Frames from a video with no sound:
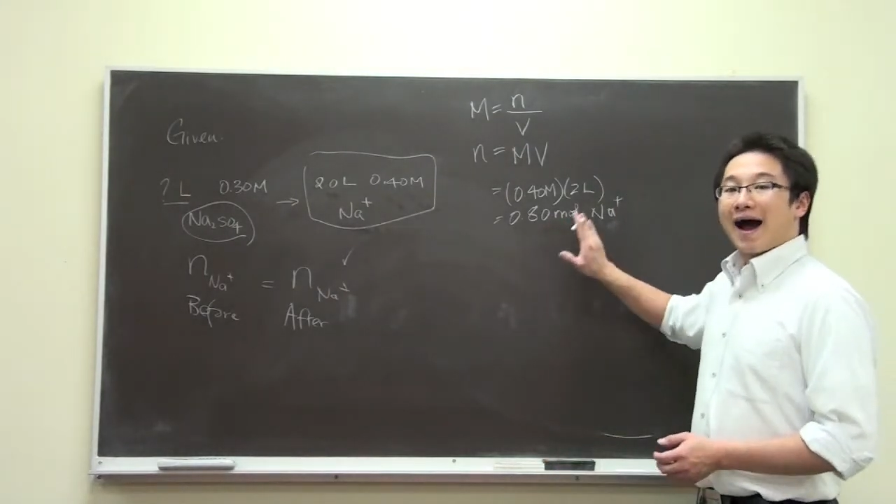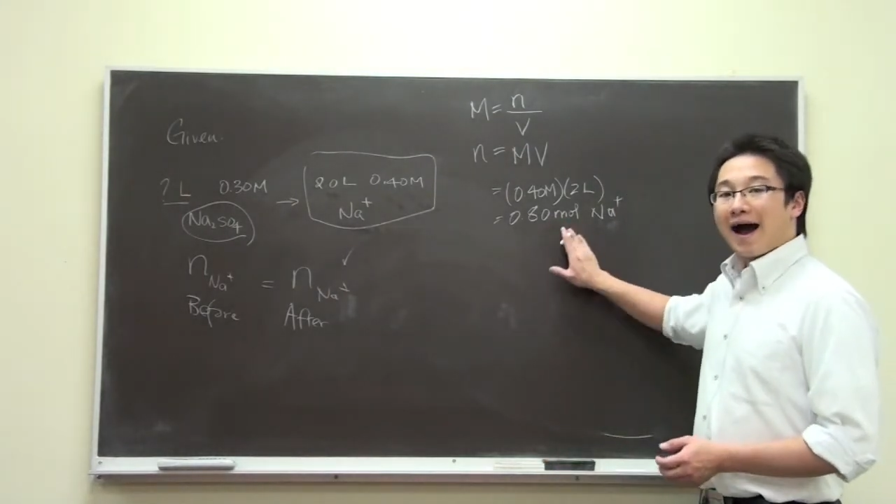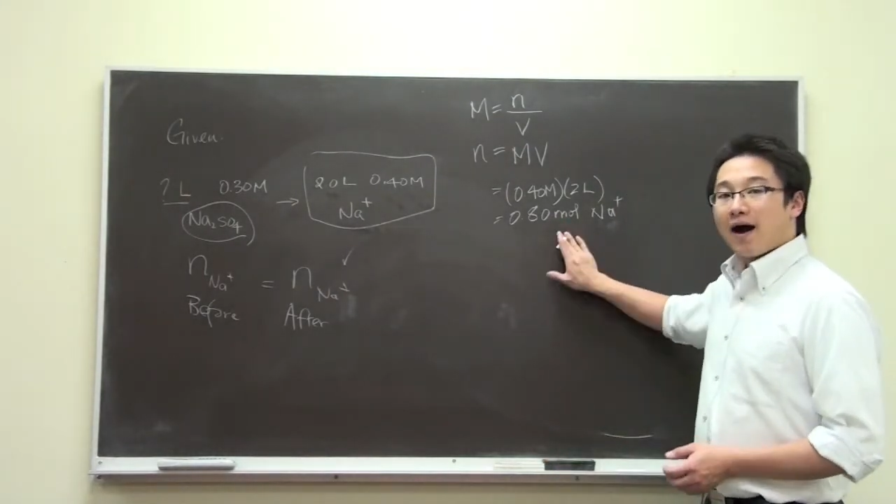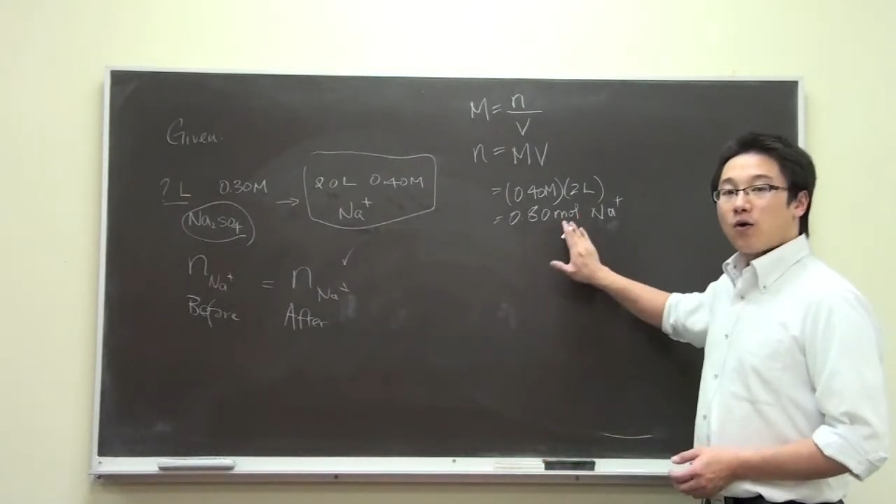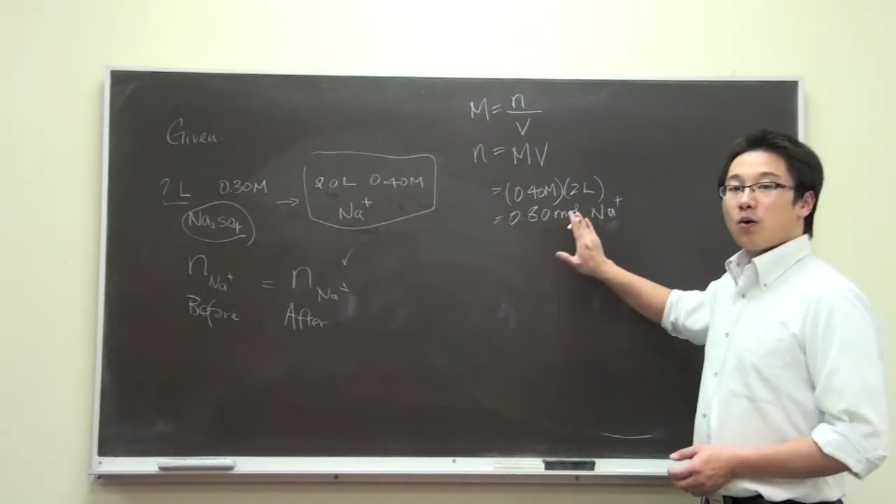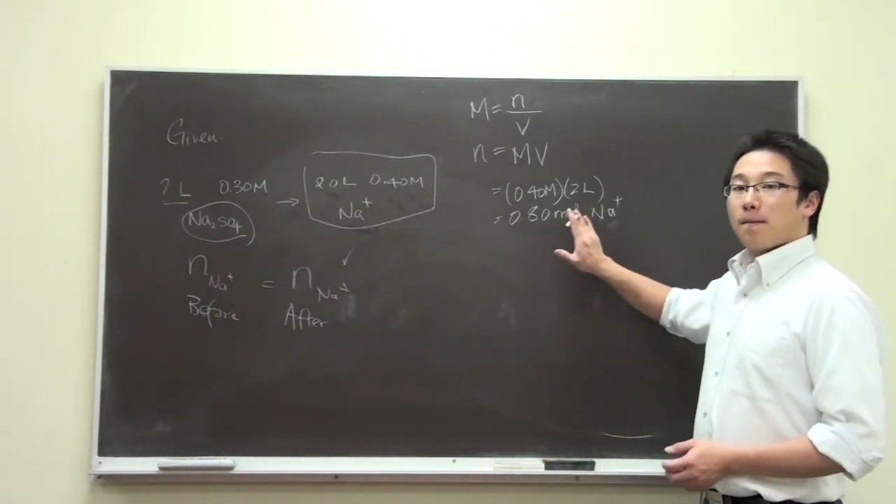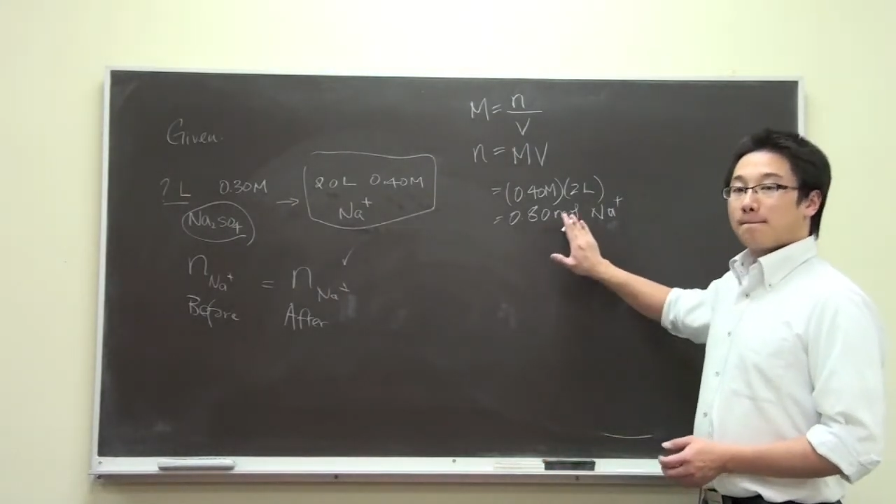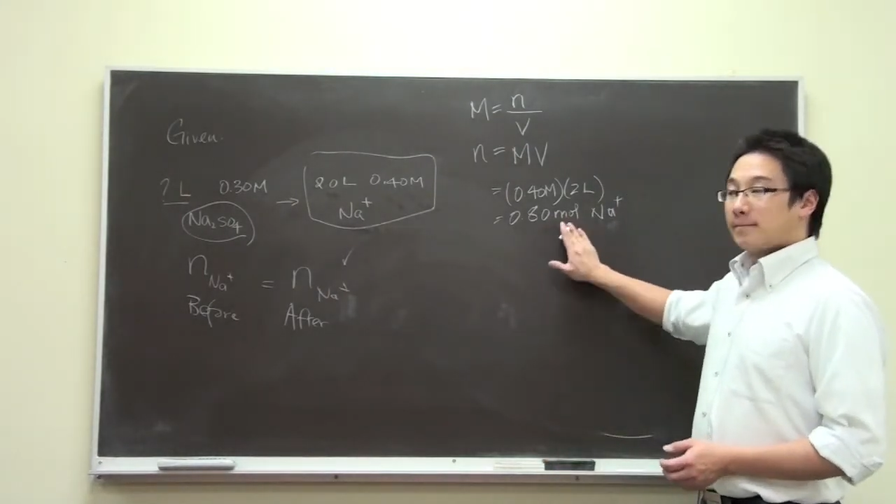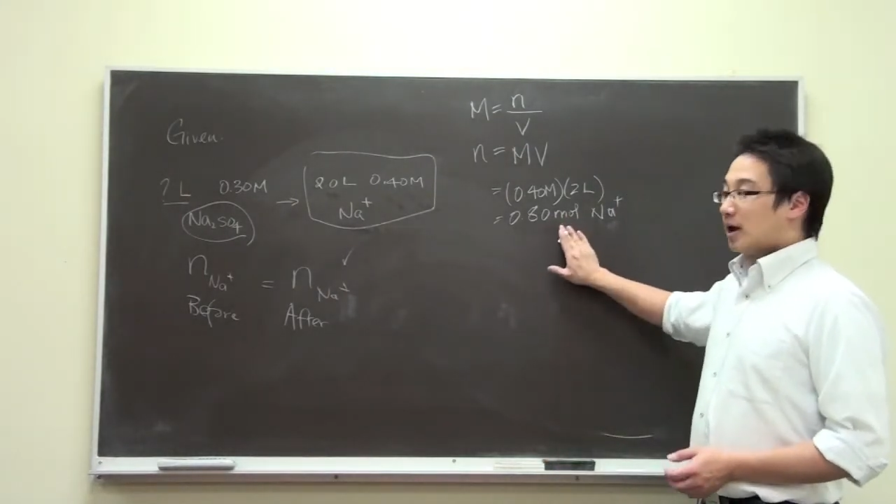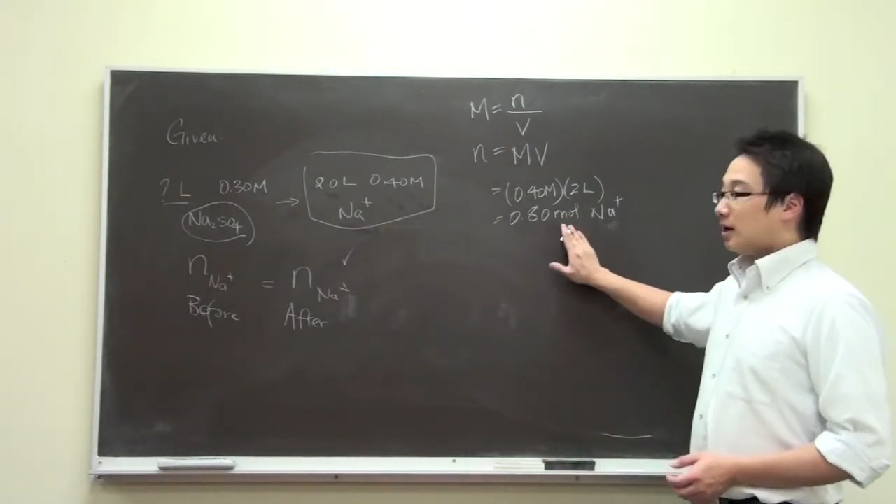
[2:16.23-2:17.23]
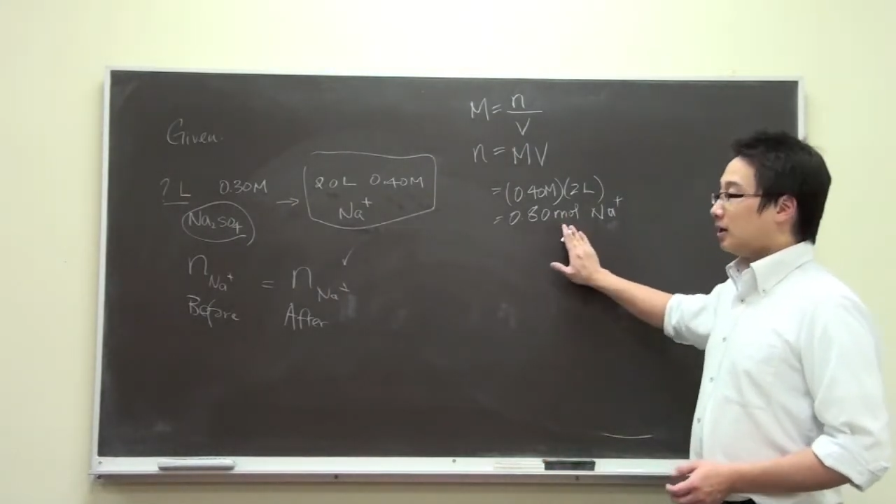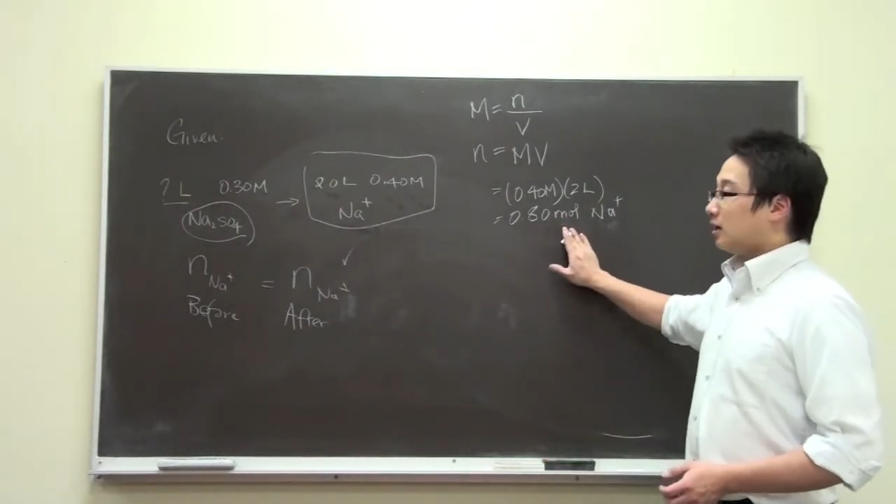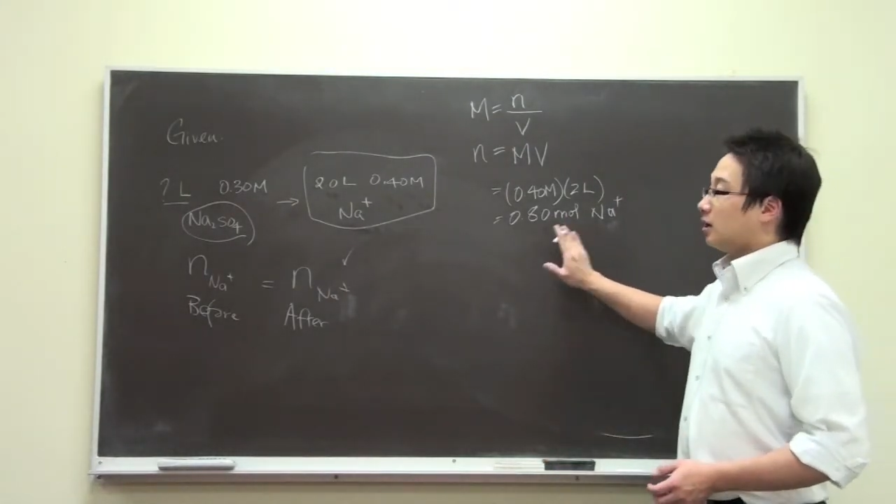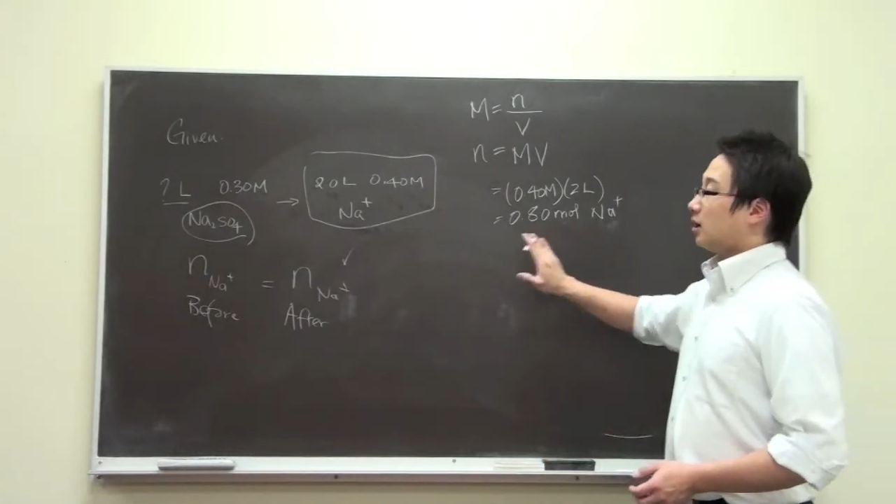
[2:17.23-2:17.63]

how many